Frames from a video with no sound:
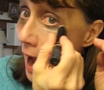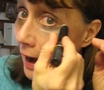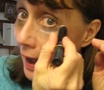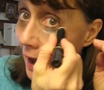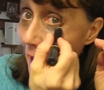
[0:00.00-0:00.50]

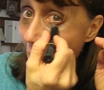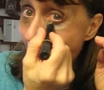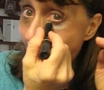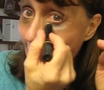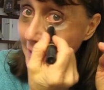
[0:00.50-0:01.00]
Okay?
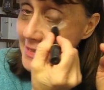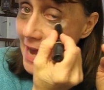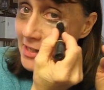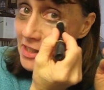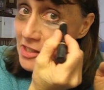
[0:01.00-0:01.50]
And it's
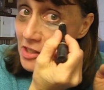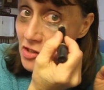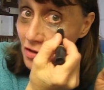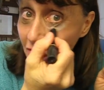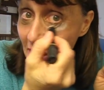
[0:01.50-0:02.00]
actually
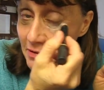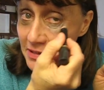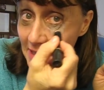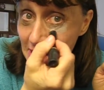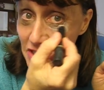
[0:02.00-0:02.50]
just your
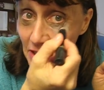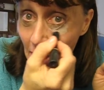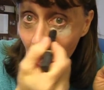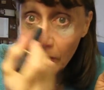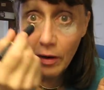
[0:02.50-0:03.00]
foundation
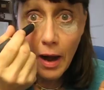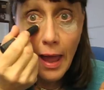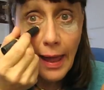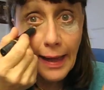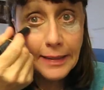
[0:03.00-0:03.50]
color.
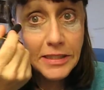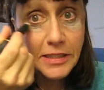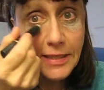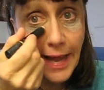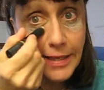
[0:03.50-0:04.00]
And it
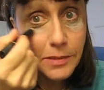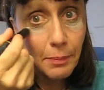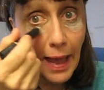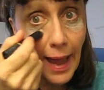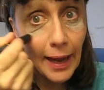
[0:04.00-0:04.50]
just takes
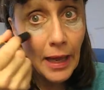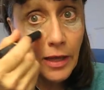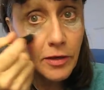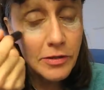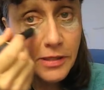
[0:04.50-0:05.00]
back
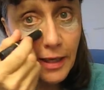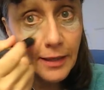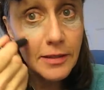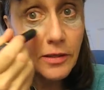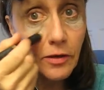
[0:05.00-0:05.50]
your
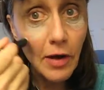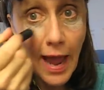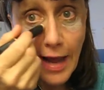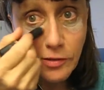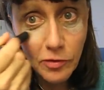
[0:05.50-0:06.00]
skin to your
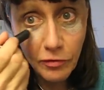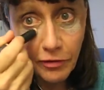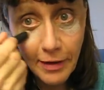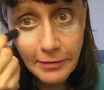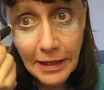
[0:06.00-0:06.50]
actual
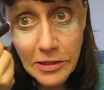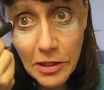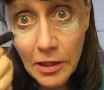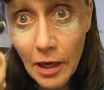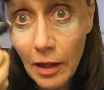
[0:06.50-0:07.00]

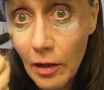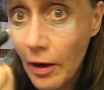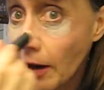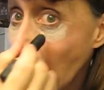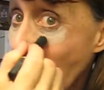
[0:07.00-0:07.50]
foundation
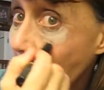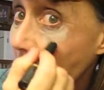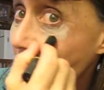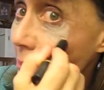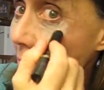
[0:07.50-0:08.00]
color,
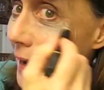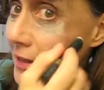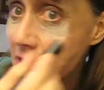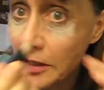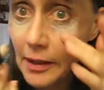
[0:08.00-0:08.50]
if you
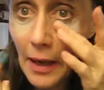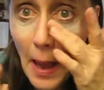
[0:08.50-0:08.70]
match it,